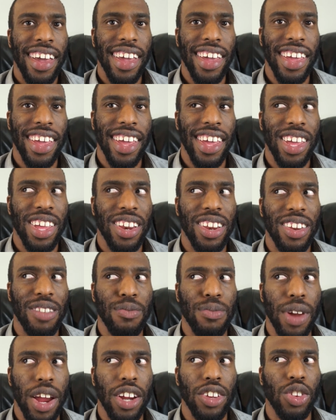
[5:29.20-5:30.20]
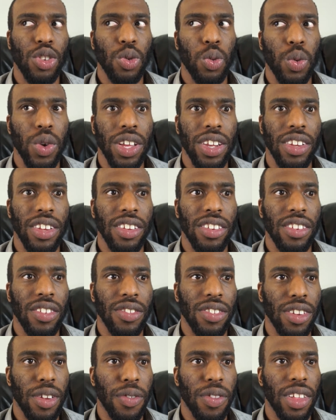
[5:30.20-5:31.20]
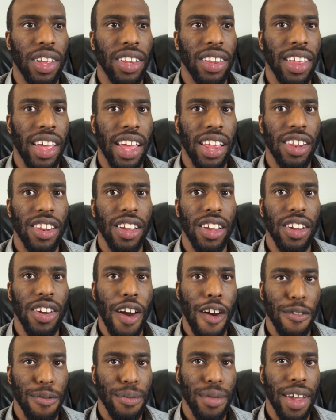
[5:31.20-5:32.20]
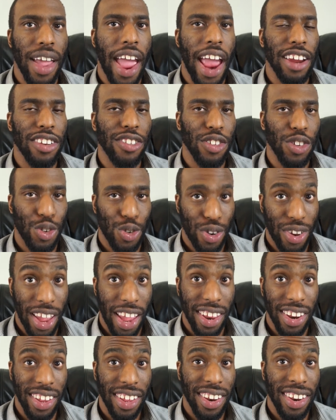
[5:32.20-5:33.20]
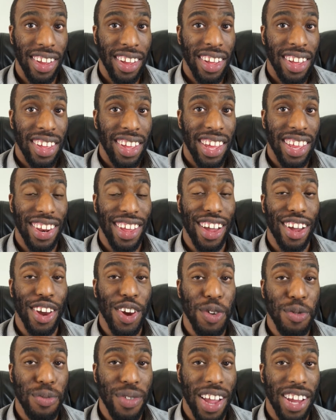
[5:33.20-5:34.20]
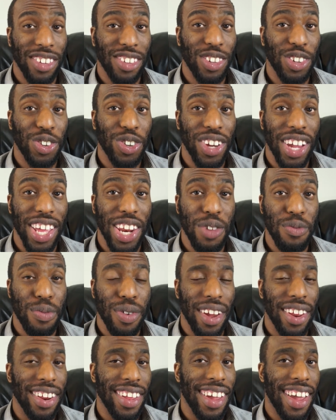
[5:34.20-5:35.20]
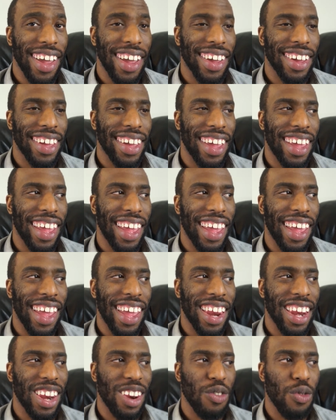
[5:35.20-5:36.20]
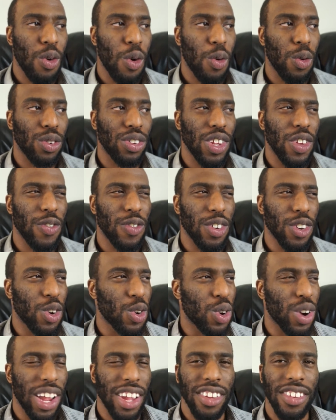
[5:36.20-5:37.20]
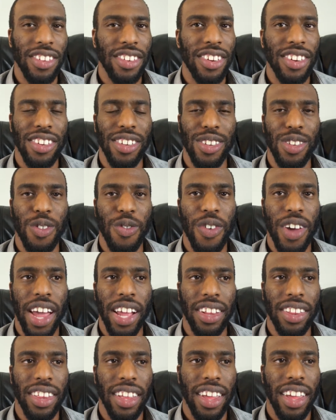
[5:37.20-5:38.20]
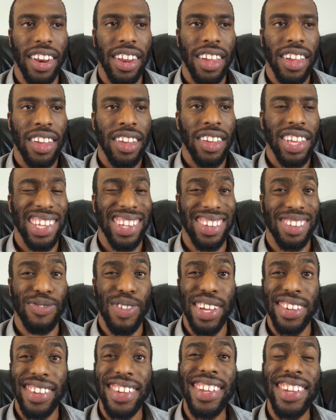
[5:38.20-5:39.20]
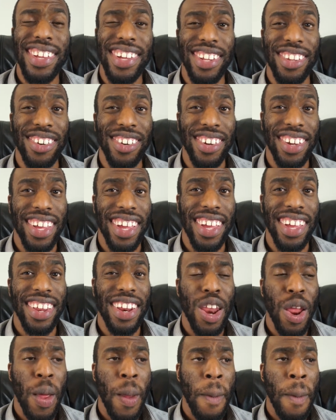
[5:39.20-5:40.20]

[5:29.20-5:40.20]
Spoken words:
it bears a witness of something that the government actually created. And that government actually created Brainiac. And what was even crazier is the fact that it's basically a little kid.